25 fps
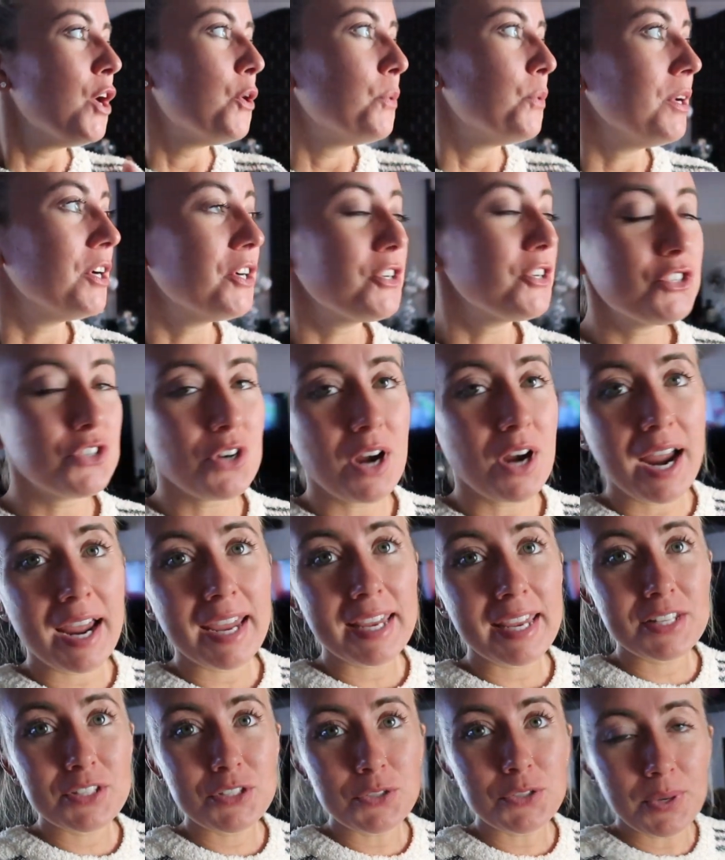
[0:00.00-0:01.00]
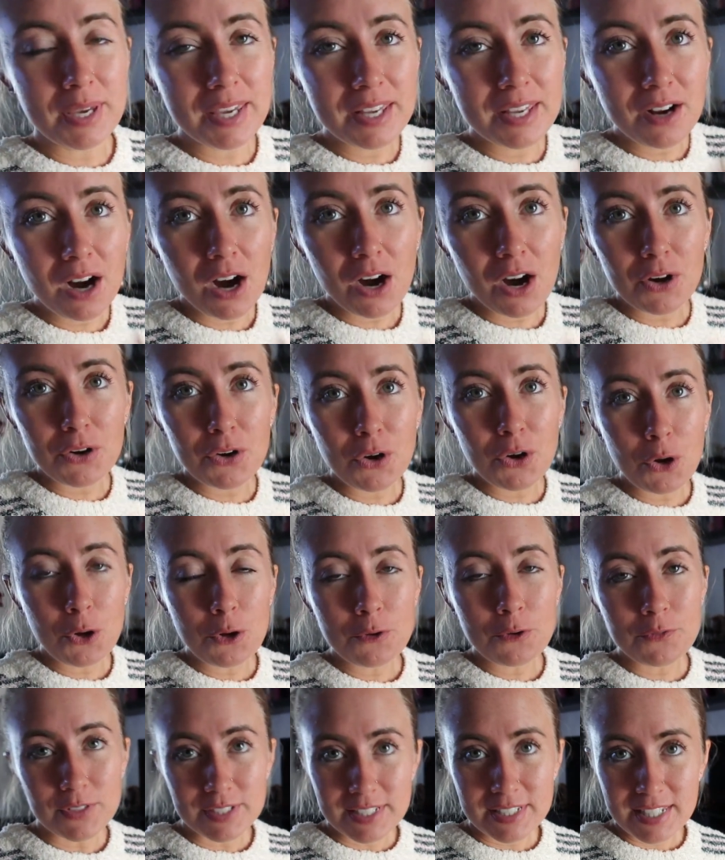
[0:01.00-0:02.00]
We are trying to hit our
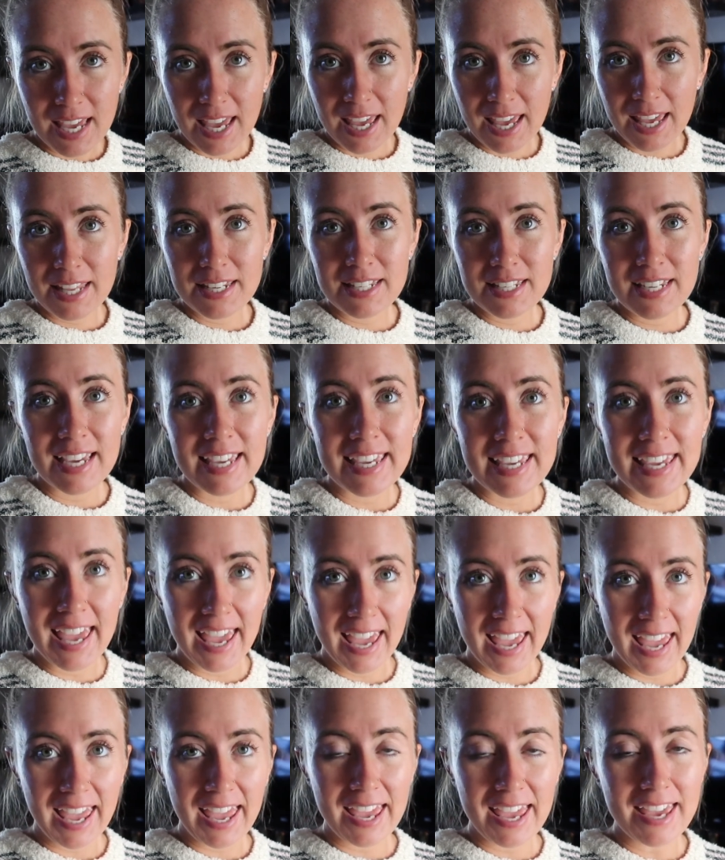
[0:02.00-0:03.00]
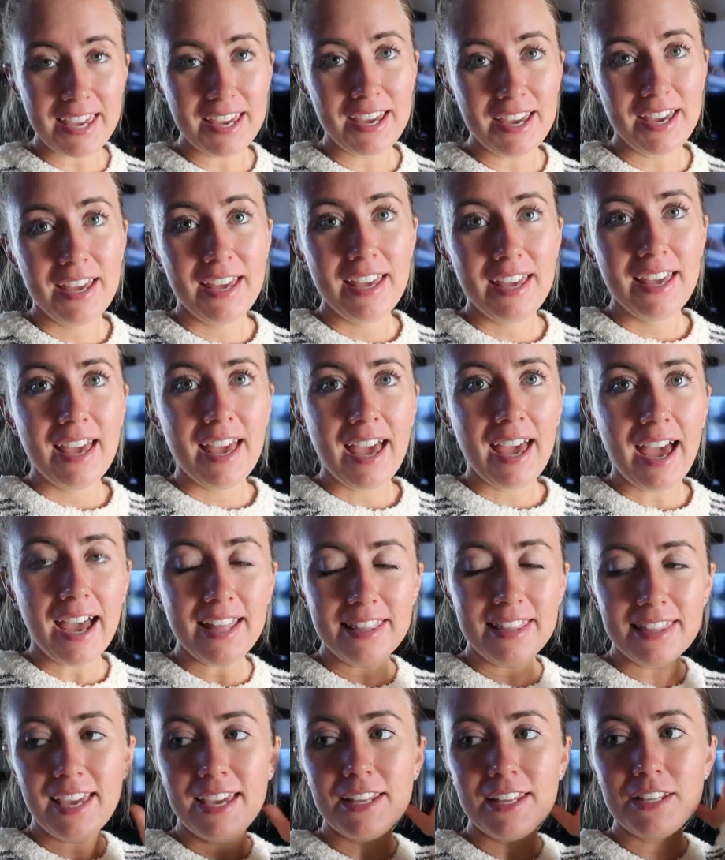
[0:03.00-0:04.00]
goal for 10K
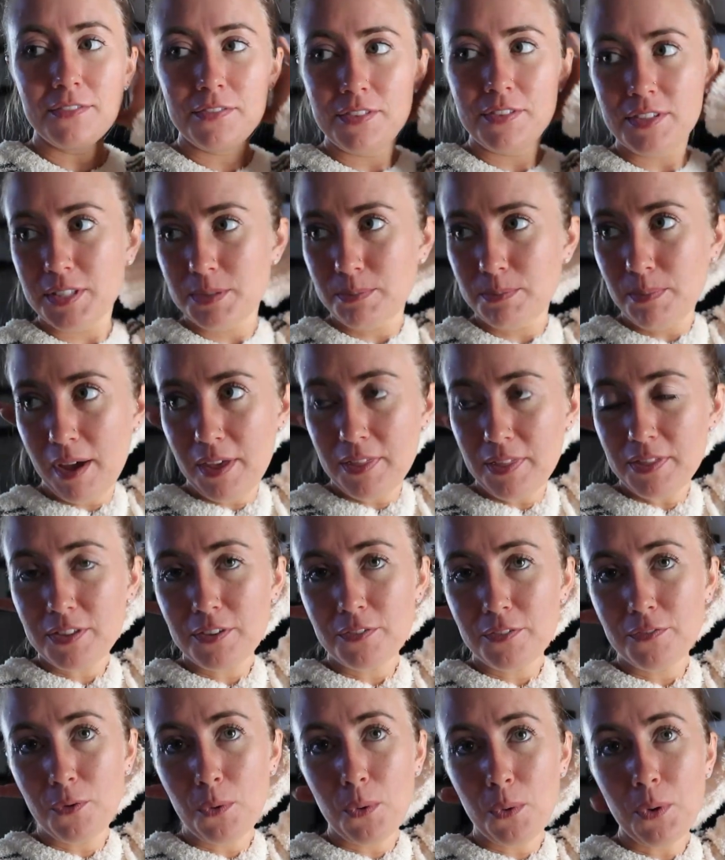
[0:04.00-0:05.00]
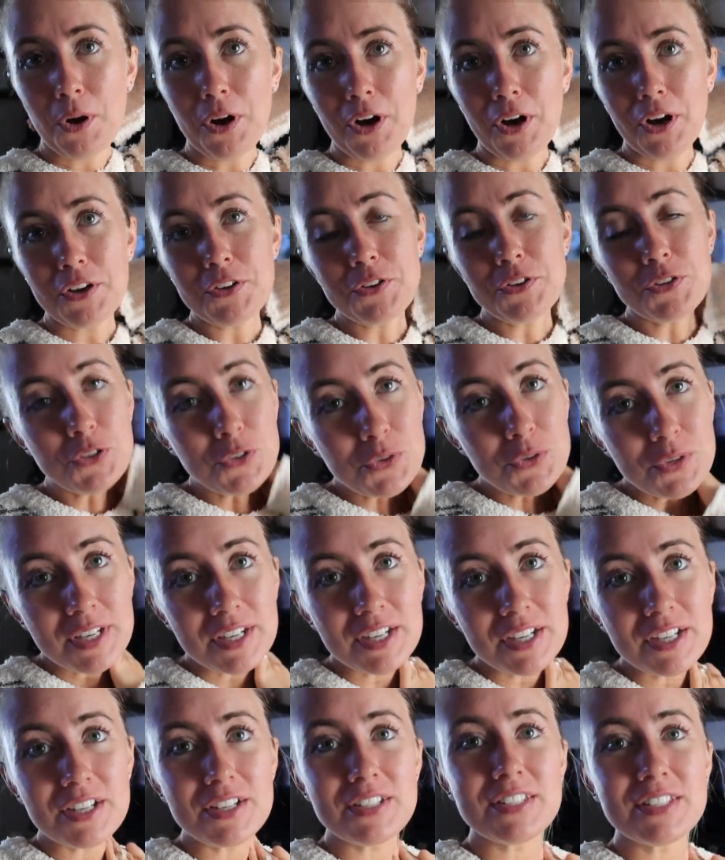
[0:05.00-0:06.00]
at the end of this month for New
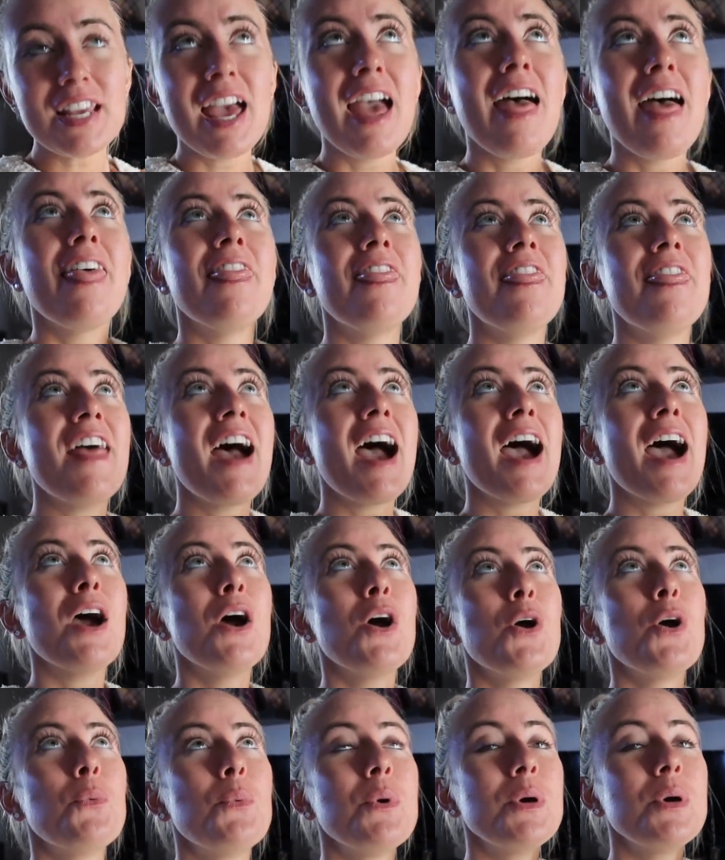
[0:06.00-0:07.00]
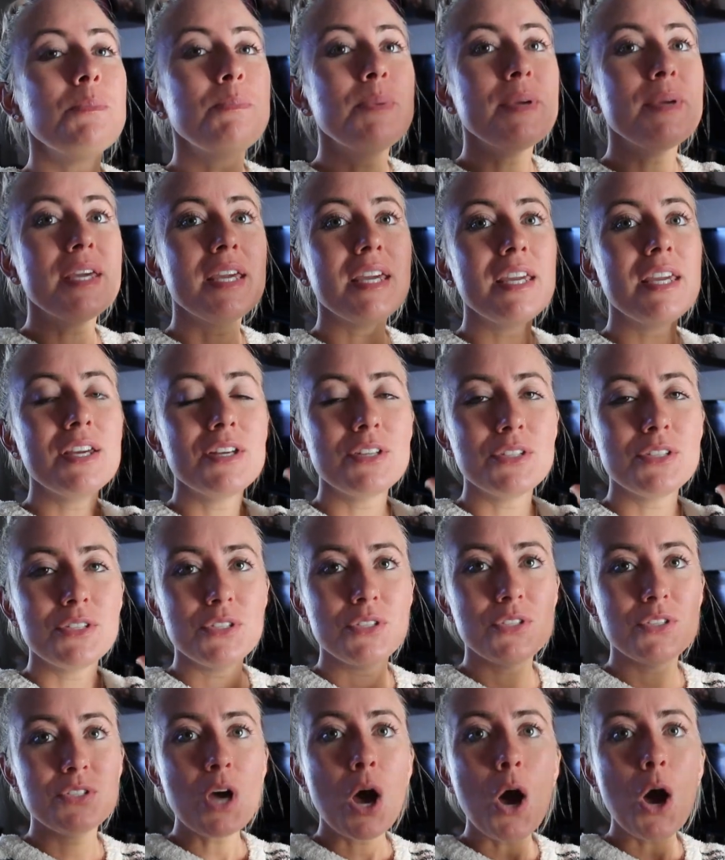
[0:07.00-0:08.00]
Year's. That would be
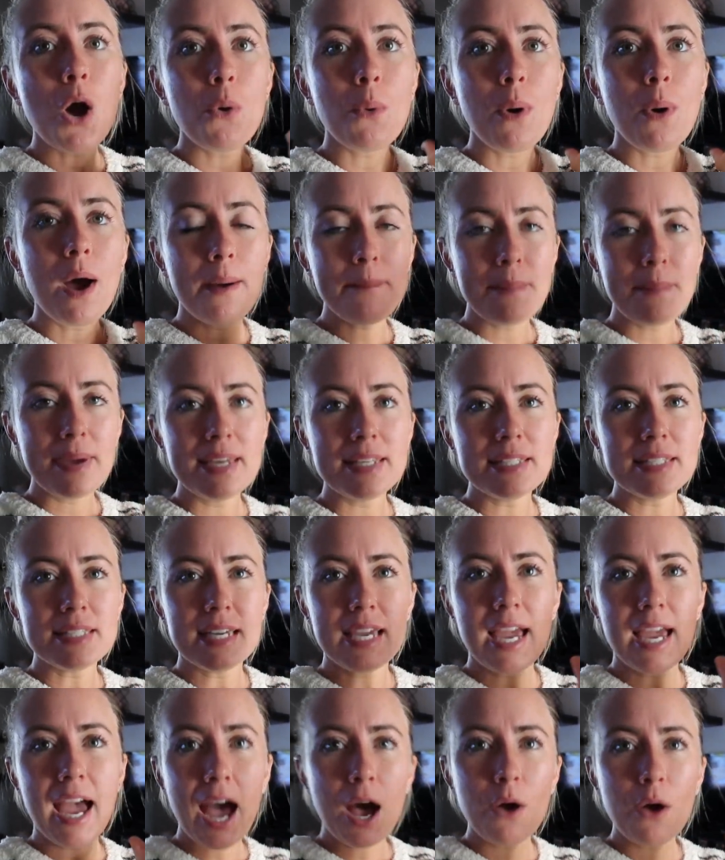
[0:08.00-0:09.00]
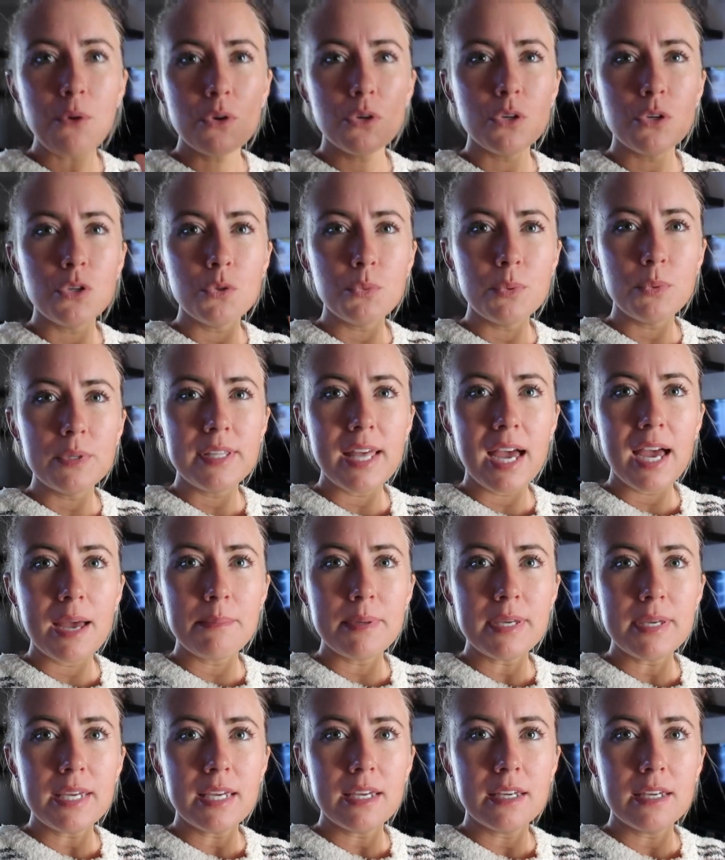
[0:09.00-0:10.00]
so amazing. How cool would that
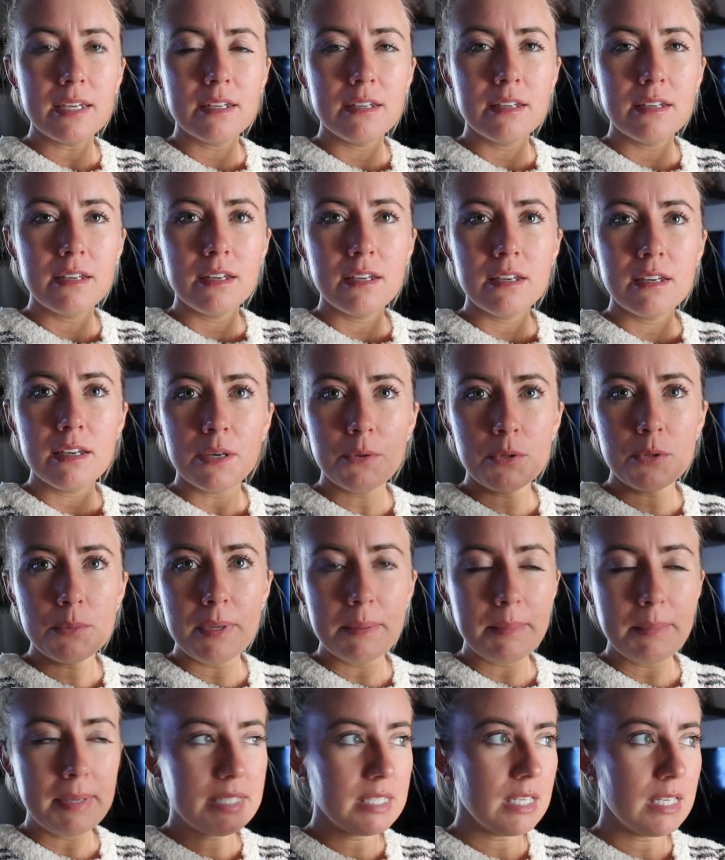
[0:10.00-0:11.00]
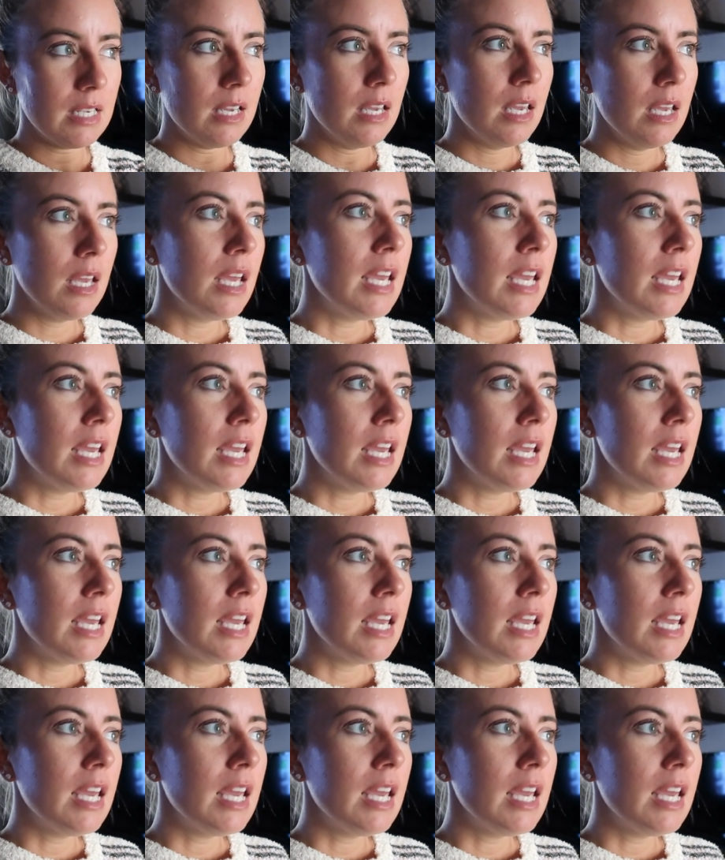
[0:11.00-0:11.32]
be? It would be amazing.